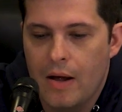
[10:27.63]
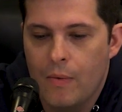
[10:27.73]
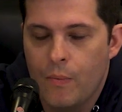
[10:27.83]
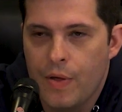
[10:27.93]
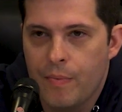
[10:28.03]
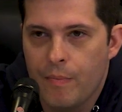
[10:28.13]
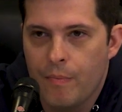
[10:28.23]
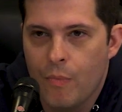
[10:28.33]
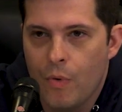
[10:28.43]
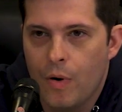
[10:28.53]
with
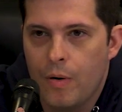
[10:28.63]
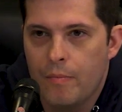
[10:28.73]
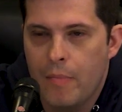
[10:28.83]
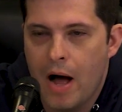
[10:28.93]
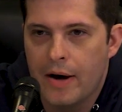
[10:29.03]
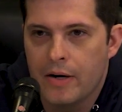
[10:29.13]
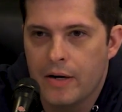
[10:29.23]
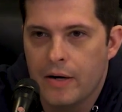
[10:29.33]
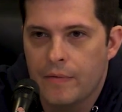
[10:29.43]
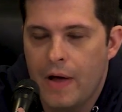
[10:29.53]
more
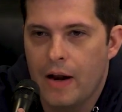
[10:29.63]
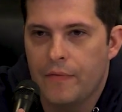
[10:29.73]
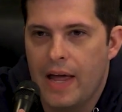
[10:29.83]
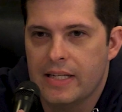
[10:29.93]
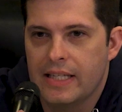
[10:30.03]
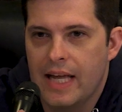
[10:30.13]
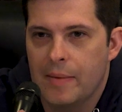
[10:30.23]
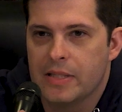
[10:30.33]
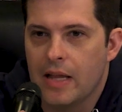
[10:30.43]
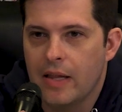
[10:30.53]
modern Final Fantasy
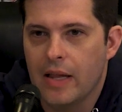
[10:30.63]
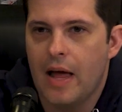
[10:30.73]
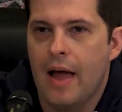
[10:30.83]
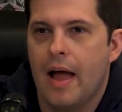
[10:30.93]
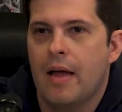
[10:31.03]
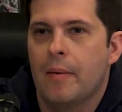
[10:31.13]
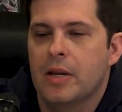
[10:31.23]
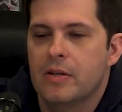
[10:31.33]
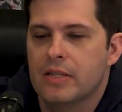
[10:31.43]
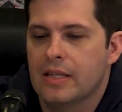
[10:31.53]
games, I'm
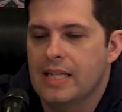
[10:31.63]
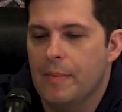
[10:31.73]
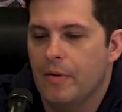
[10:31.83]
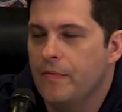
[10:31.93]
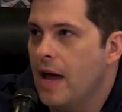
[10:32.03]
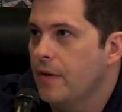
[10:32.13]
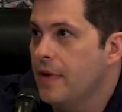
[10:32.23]
going to use the example of Final